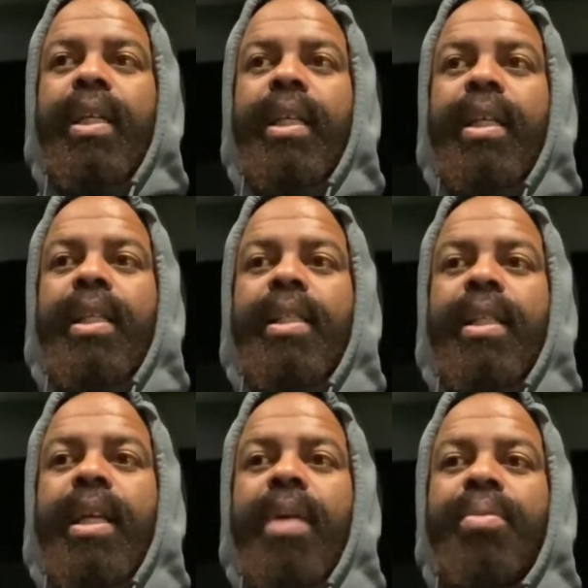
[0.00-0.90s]
is a
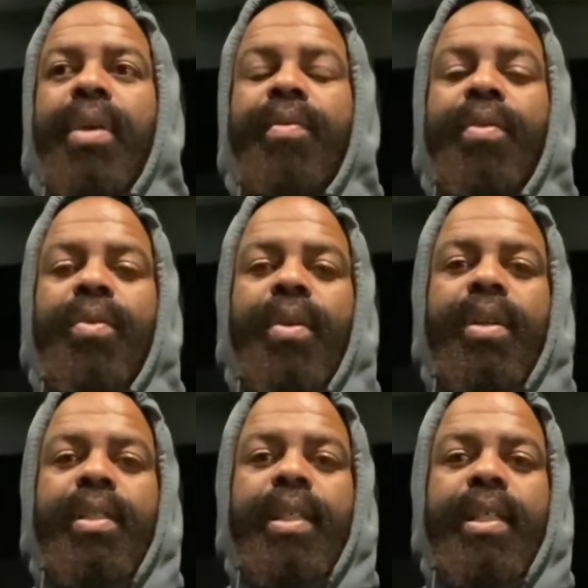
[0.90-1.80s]
non-profit
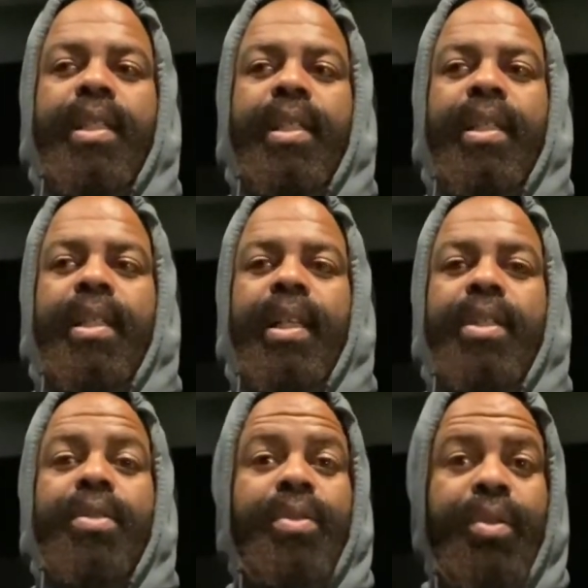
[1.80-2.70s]
organization
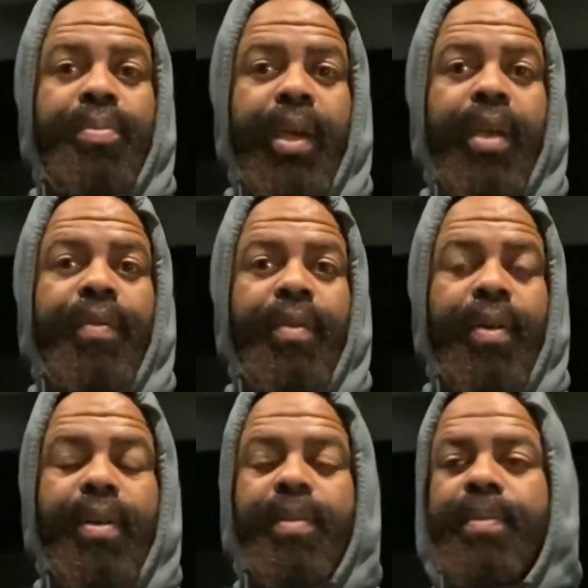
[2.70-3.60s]
that you do pay
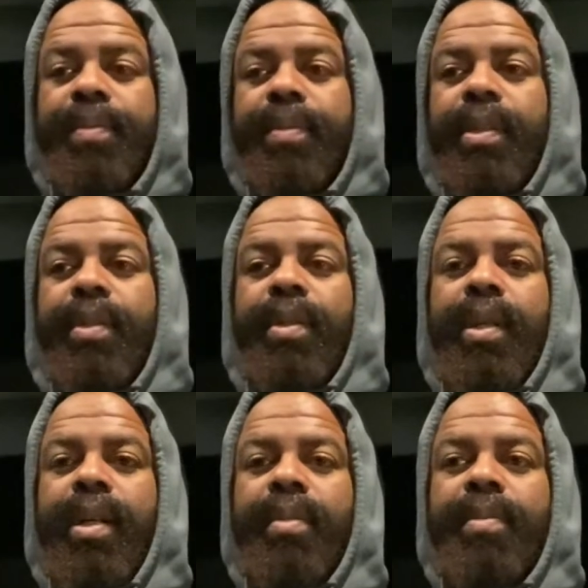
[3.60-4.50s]
for. So
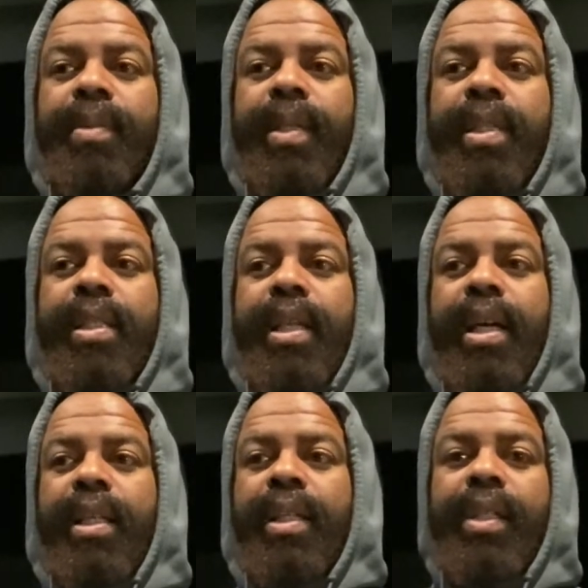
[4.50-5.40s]
it's
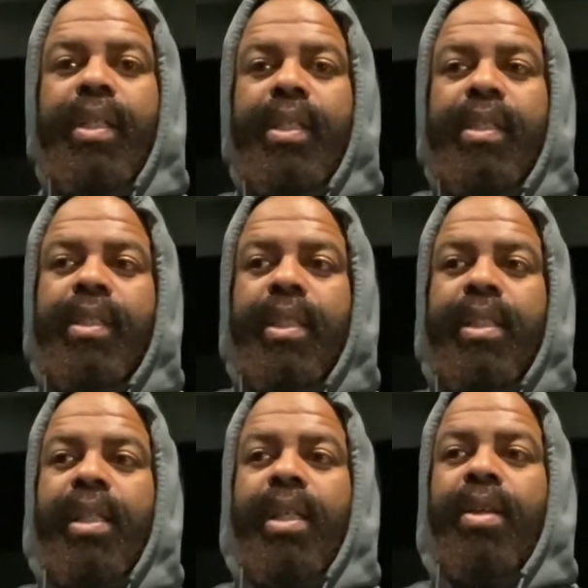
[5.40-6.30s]
not
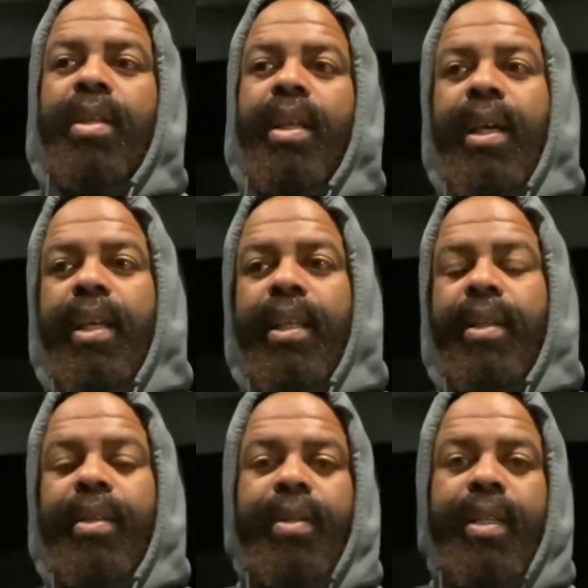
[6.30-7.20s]
just get online
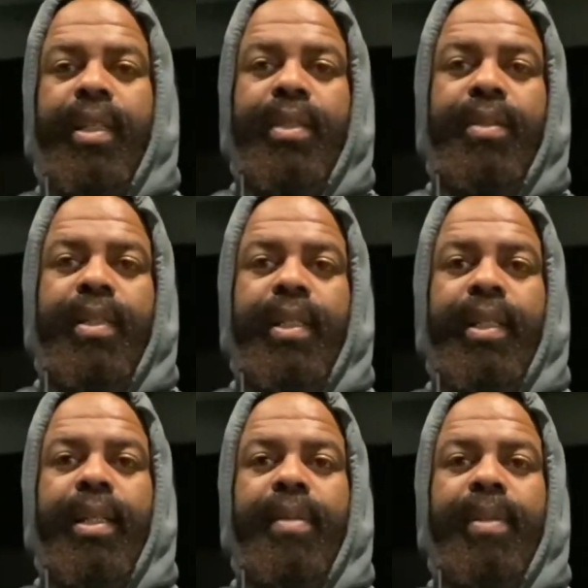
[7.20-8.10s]
and learn how to do
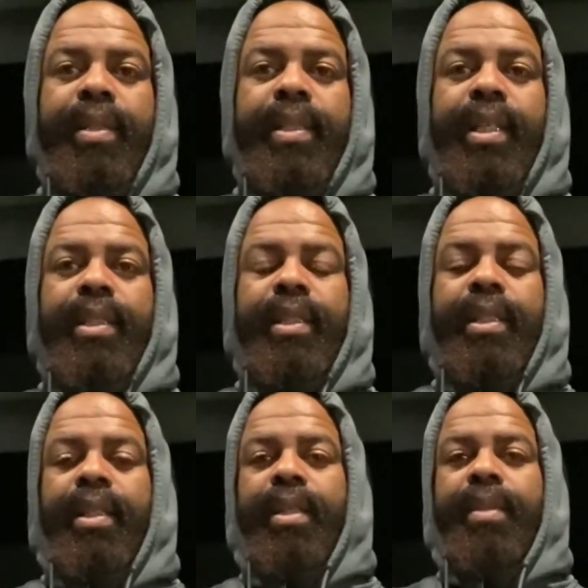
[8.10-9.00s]
TM. It's actually
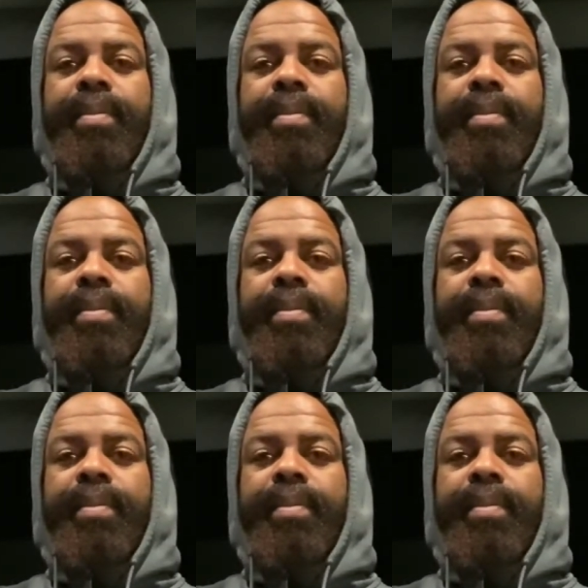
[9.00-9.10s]
a